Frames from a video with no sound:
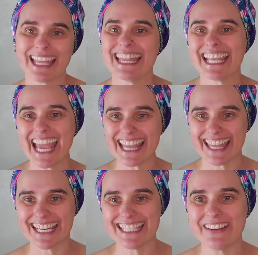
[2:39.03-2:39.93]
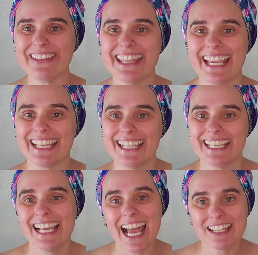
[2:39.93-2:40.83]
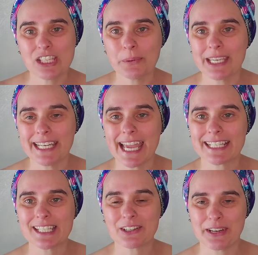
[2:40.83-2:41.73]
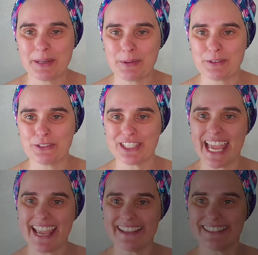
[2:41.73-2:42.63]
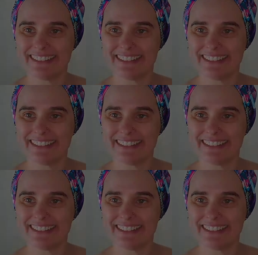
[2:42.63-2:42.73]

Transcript: Okay, that is everything. Until we connect, create a beautiful day.